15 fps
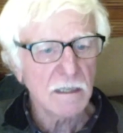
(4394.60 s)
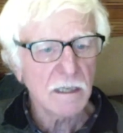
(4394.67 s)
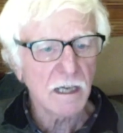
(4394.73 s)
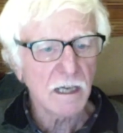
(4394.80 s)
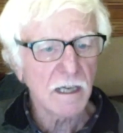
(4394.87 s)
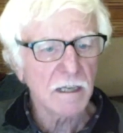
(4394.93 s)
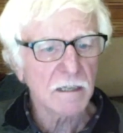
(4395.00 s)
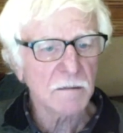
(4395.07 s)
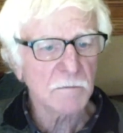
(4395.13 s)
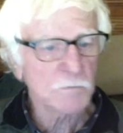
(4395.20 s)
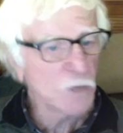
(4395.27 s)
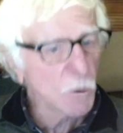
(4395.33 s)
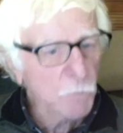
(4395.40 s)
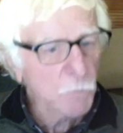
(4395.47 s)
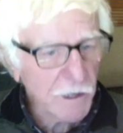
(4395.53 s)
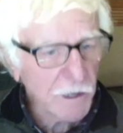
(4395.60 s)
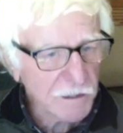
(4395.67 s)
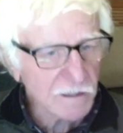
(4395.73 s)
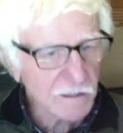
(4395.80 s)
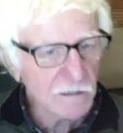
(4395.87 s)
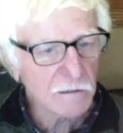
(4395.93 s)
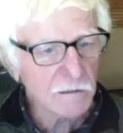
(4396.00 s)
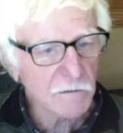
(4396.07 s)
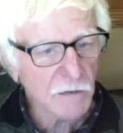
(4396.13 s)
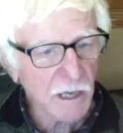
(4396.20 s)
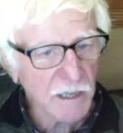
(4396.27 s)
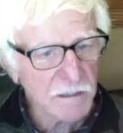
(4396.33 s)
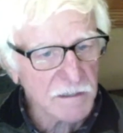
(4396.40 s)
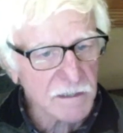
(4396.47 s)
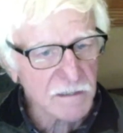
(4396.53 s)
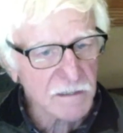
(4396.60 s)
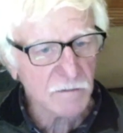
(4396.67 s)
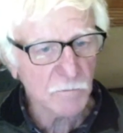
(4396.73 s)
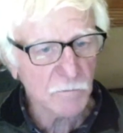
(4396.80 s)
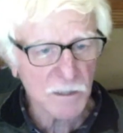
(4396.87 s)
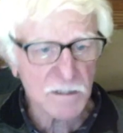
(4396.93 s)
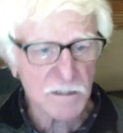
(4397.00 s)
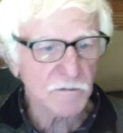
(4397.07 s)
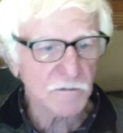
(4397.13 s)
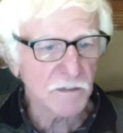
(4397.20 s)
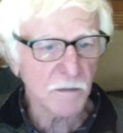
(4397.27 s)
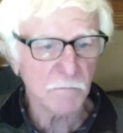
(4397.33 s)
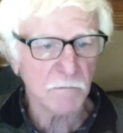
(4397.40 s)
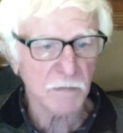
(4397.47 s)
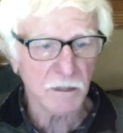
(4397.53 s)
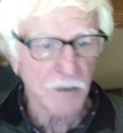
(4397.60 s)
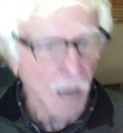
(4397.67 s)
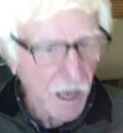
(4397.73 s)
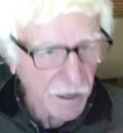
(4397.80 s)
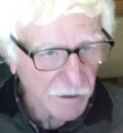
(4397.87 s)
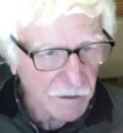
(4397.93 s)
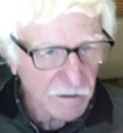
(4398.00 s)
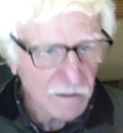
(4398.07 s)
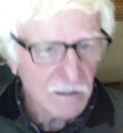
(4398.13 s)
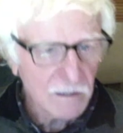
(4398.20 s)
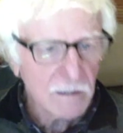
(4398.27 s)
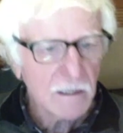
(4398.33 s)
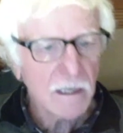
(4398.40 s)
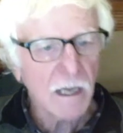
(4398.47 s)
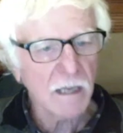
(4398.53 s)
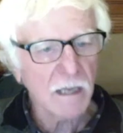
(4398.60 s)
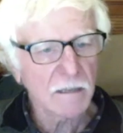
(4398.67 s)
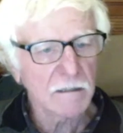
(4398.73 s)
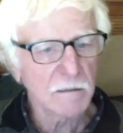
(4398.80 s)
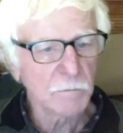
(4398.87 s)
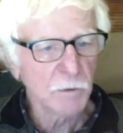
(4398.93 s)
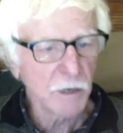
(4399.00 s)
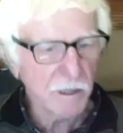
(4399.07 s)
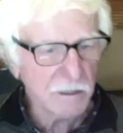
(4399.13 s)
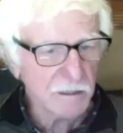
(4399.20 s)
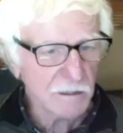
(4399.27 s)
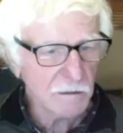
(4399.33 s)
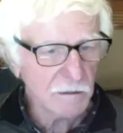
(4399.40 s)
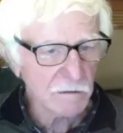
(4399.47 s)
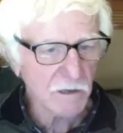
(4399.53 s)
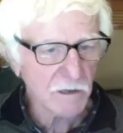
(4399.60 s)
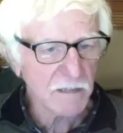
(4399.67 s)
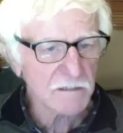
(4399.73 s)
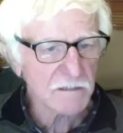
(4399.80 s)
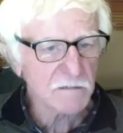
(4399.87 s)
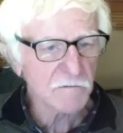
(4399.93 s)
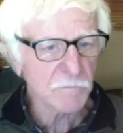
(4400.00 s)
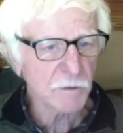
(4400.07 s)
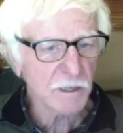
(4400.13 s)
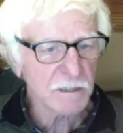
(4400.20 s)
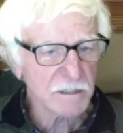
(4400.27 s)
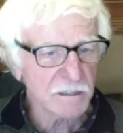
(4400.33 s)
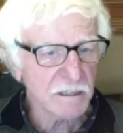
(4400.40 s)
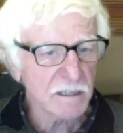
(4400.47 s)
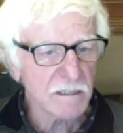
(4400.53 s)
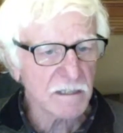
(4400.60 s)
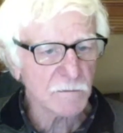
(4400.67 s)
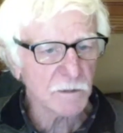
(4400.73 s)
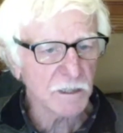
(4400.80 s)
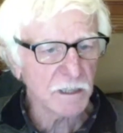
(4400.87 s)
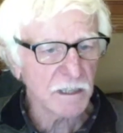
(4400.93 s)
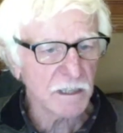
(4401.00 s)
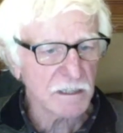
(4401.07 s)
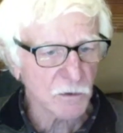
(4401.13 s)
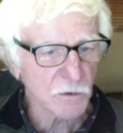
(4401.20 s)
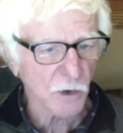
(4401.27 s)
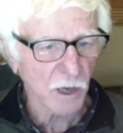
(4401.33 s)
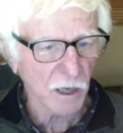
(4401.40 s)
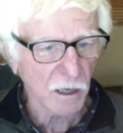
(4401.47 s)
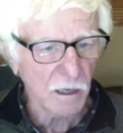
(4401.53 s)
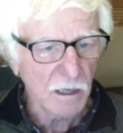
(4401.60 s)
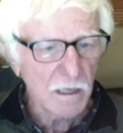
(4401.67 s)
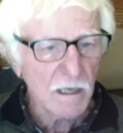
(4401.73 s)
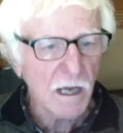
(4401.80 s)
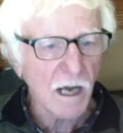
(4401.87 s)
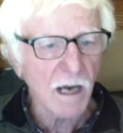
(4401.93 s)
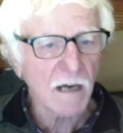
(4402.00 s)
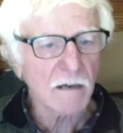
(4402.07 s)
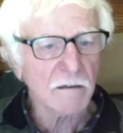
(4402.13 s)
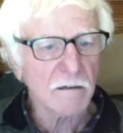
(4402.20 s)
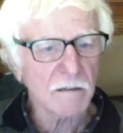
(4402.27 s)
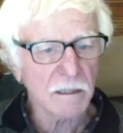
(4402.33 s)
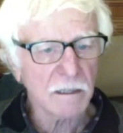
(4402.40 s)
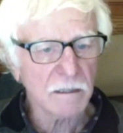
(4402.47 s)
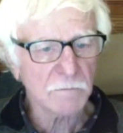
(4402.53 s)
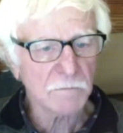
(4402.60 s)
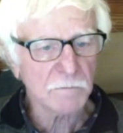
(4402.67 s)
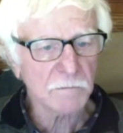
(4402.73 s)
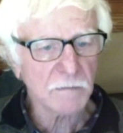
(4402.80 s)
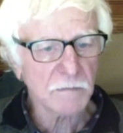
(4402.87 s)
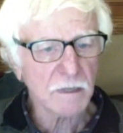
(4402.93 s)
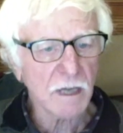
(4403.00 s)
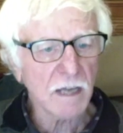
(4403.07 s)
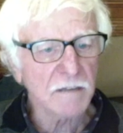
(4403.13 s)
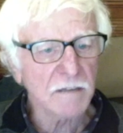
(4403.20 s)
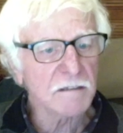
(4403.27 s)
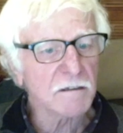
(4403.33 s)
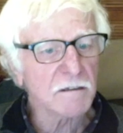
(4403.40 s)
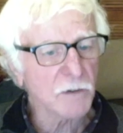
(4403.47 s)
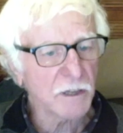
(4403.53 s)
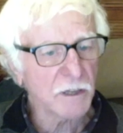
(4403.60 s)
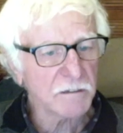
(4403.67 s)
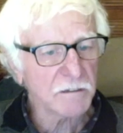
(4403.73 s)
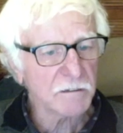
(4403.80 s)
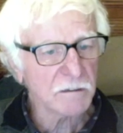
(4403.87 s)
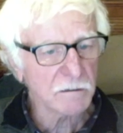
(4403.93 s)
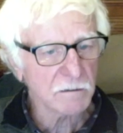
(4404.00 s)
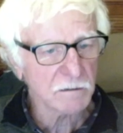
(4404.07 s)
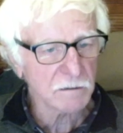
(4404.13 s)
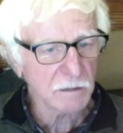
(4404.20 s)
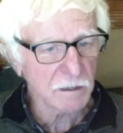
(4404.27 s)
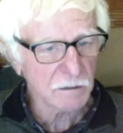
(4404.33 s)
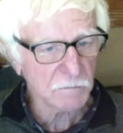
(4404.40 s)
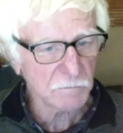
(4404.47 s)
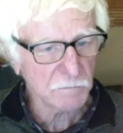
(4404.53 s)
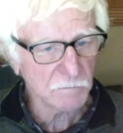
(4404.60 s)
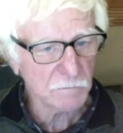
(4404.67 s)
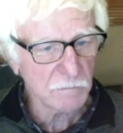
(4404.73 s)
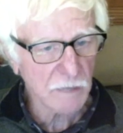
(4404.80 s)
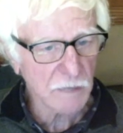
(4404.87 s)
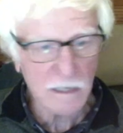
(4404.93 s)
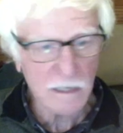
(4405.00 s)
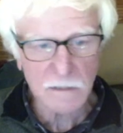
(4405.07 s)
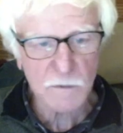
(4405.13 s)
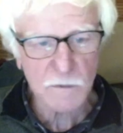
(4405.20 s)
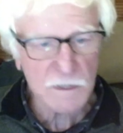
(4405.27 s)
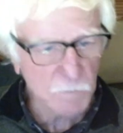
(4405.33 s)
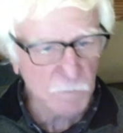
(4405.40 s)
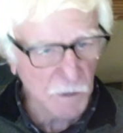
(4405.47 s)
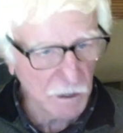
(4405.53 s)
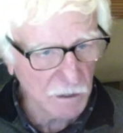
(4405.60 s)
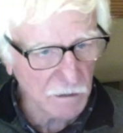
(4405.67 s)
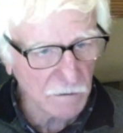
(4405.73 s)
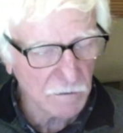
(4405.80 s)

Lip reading: no political rights, most of them none. And the political rights of Palestinians within Israel are under threat as we speak.